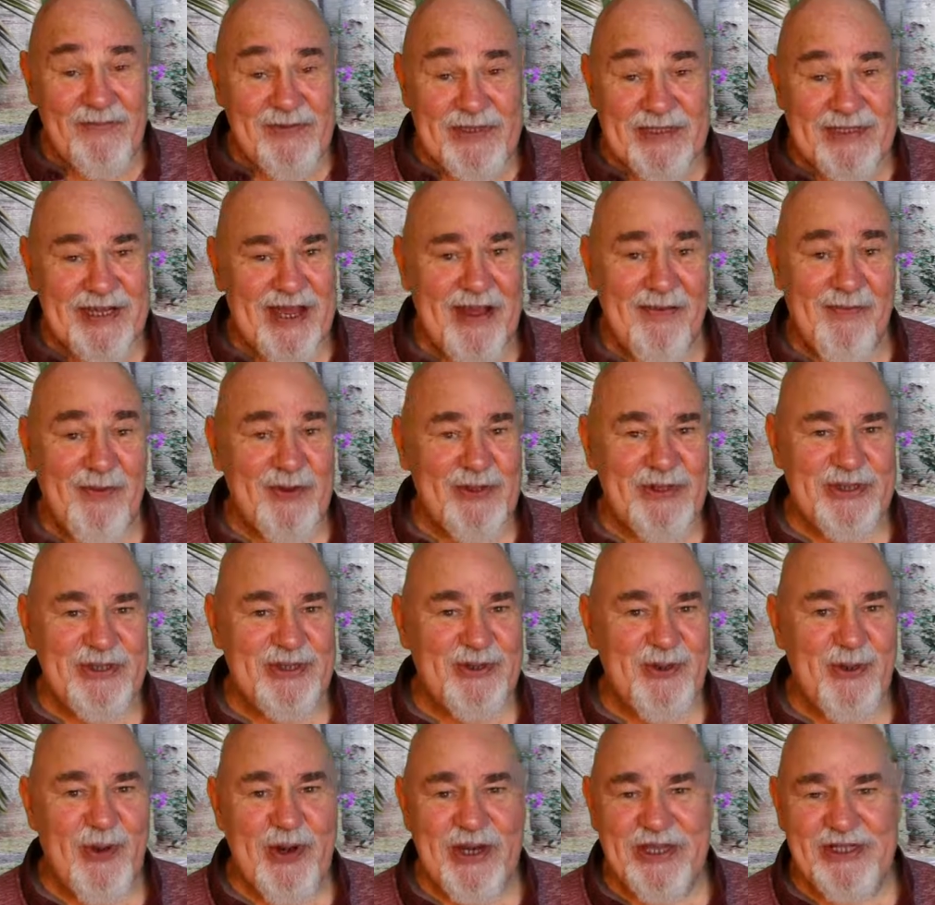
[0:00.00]
I've got
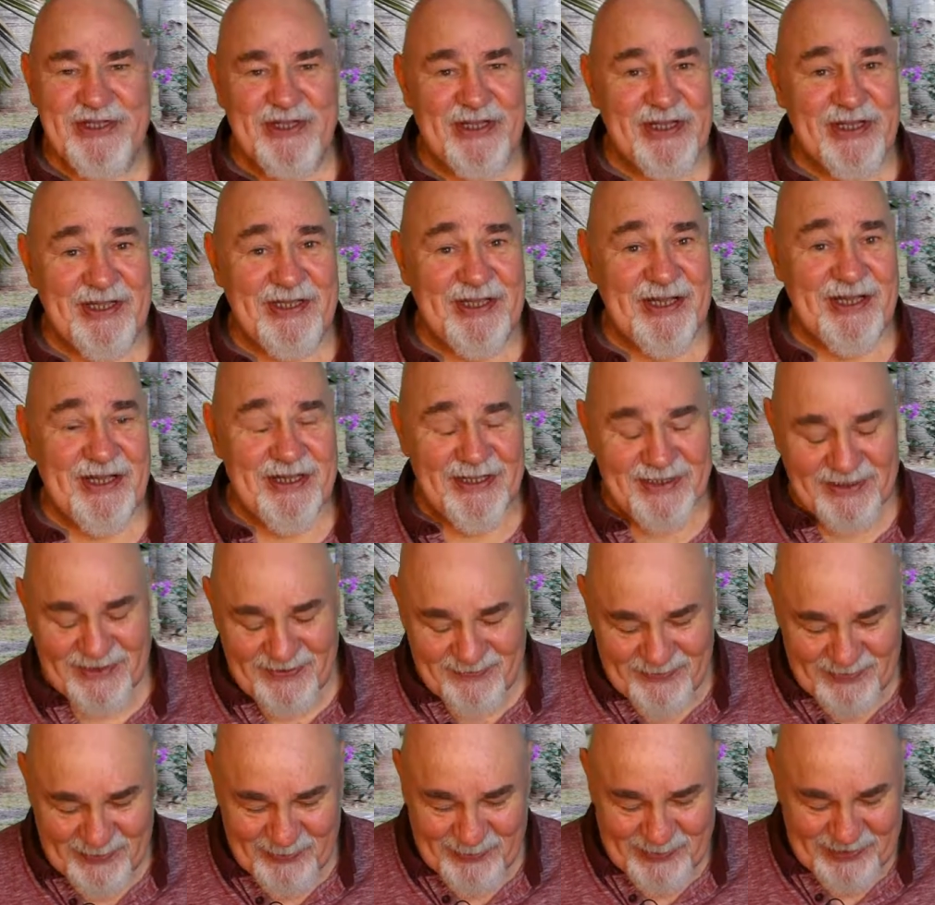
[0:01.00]
storage containers
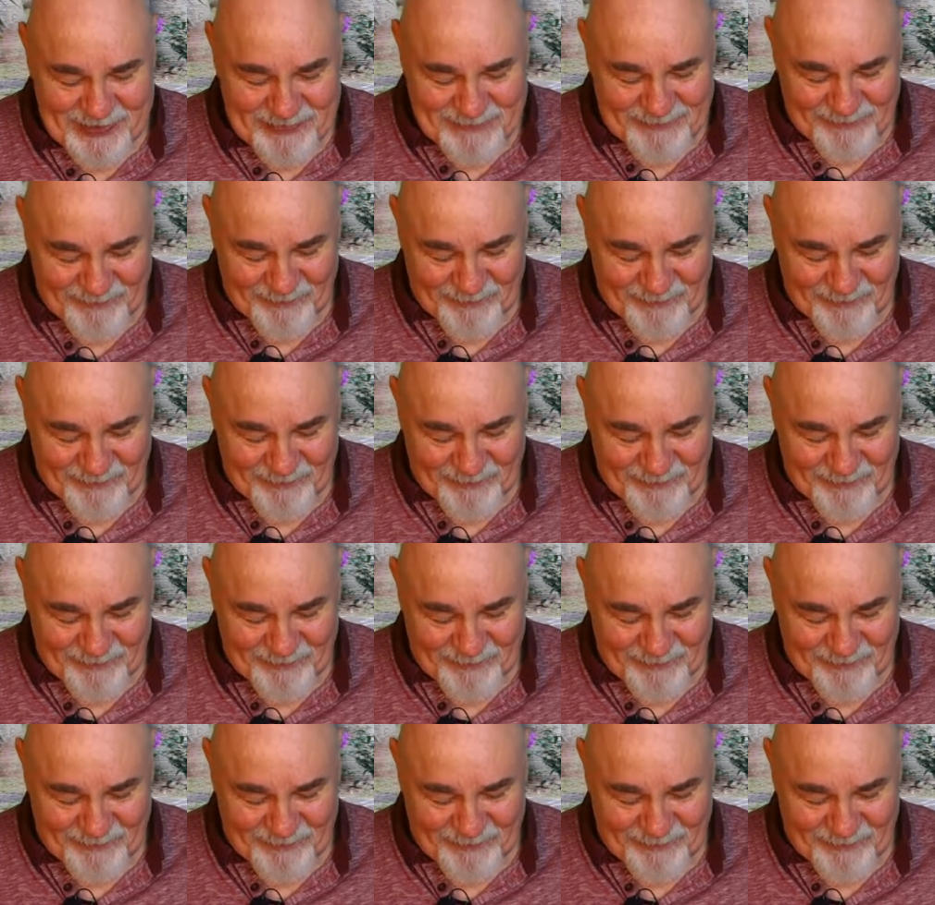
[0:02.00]
everywhere.